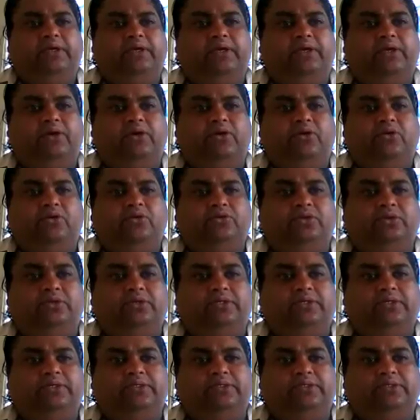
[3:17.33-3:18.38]
Here also it
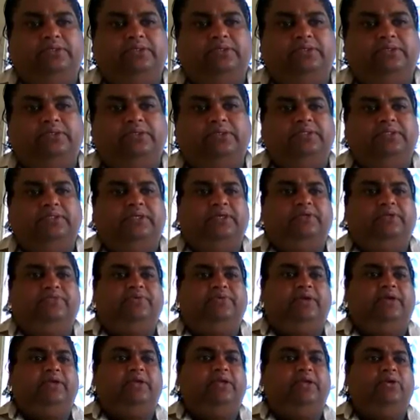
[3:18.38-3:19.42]
is
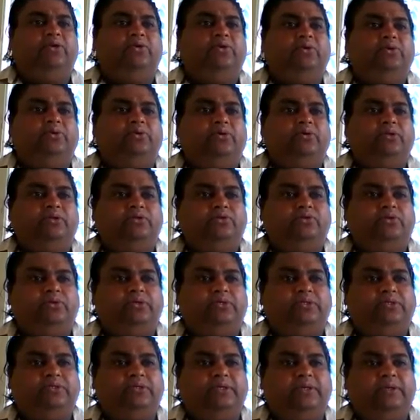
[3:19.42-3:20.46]
35 kilonewton. So it
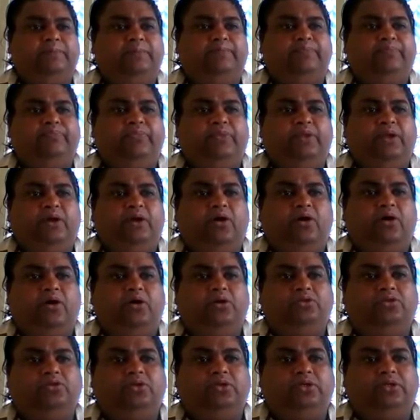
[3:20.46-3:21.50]
is a
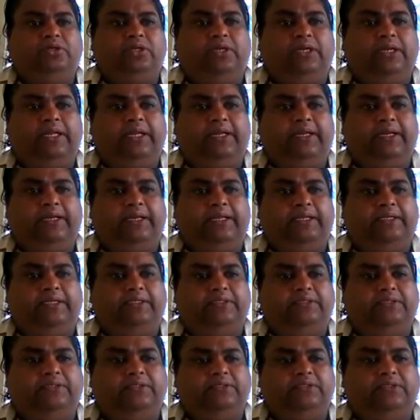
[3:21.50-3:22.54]
horizontal line like
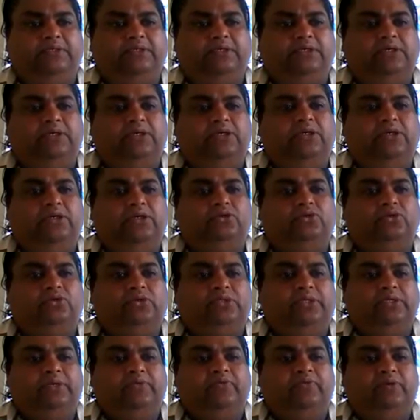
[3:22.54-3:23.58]
this. So
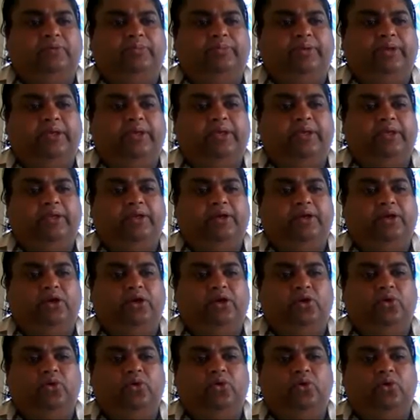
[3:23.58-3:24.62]
there will be
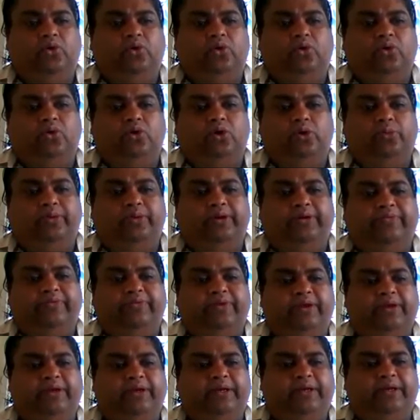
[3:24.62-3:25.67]
no load
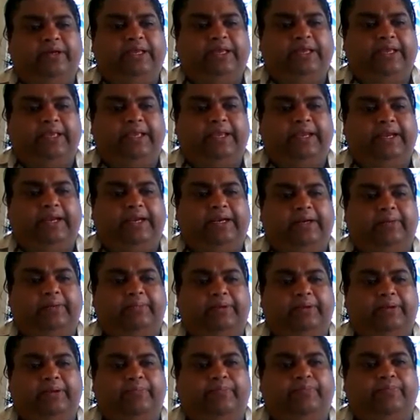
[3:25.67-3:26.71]
between A and
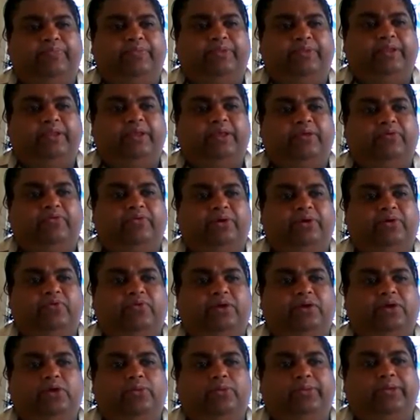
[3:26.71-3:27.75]
B. If it
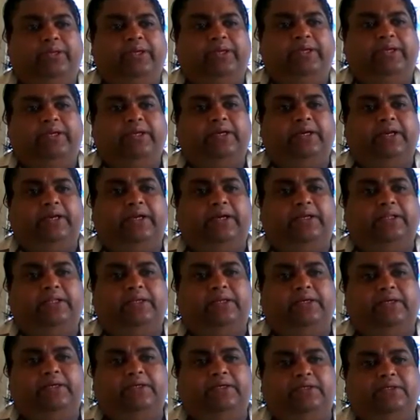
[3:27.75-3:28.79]
were to be inclined,
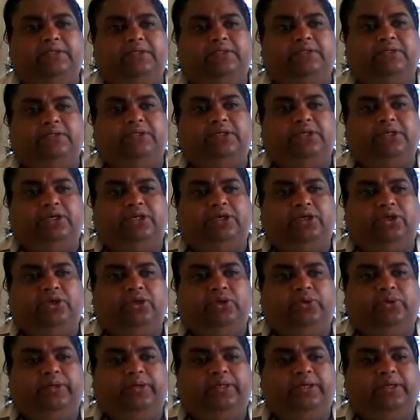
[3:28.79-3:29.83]
then it is
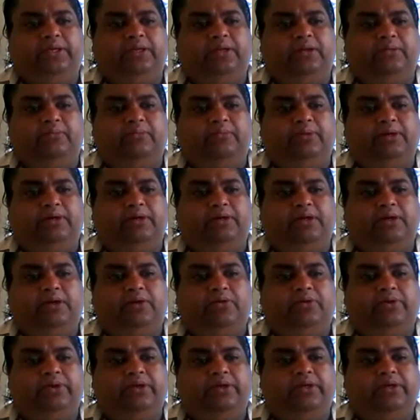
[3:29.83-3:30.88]
UDL. But
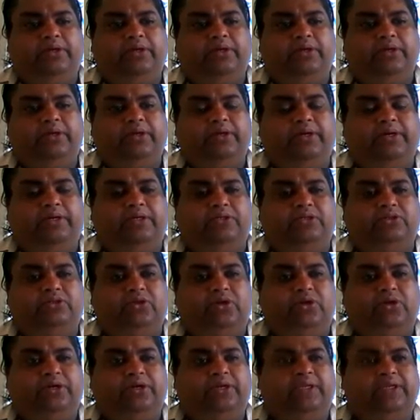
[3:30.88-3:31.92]
now here it is
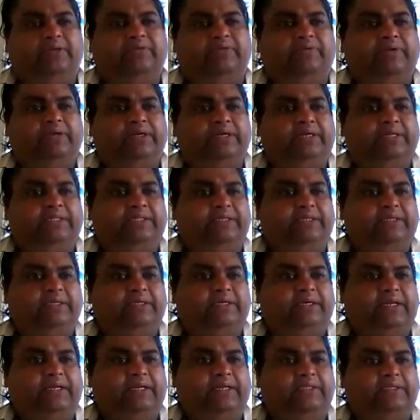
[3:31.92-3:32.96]
not given
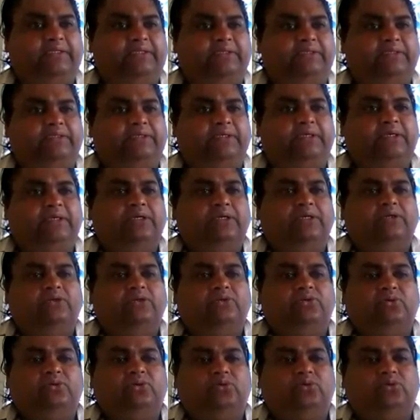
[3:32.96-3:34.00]
anything like this.
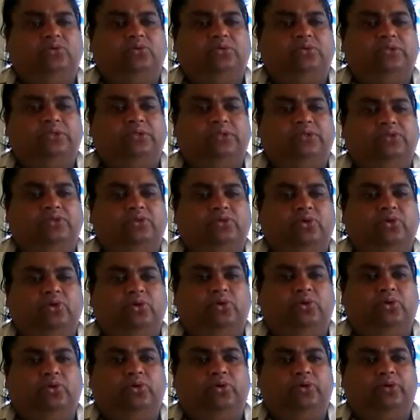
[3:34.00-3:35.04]
So there is no
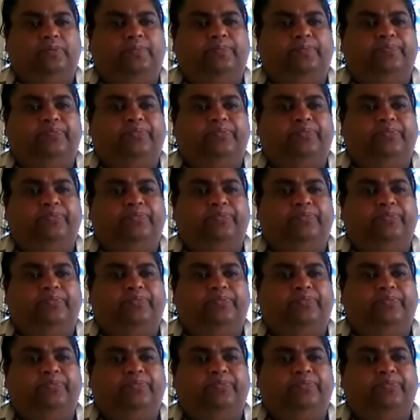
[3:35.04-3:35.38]
load.